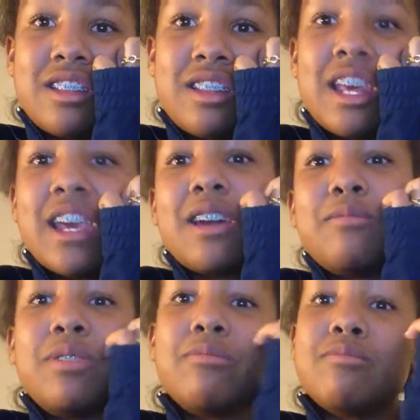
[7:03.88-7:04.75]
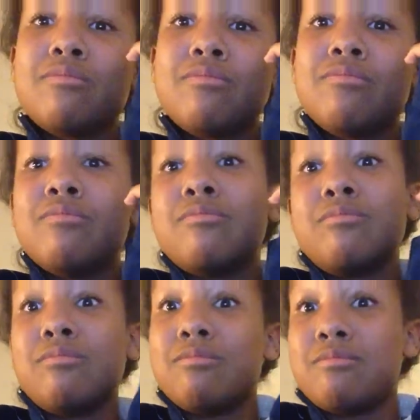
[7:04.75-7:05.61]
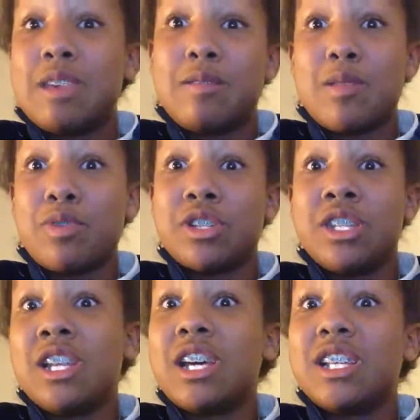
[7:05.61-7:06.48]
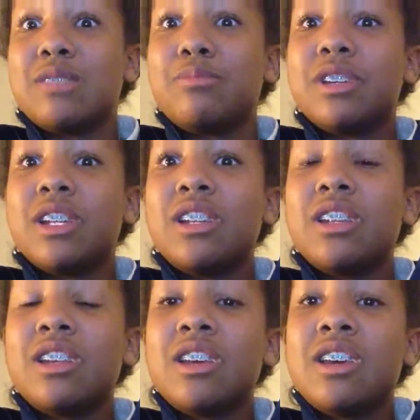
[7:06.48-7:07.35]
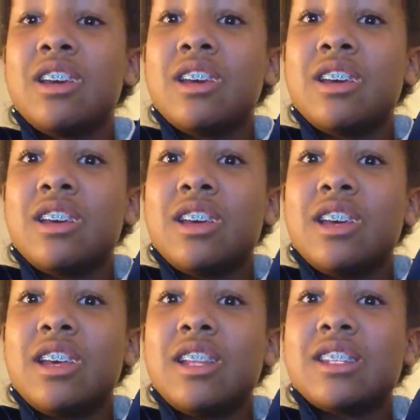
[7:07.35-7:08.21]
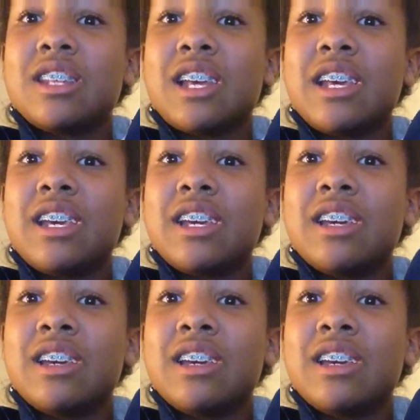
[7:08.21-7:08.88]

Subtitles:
Like, I mean, maybe the person does, but it's like,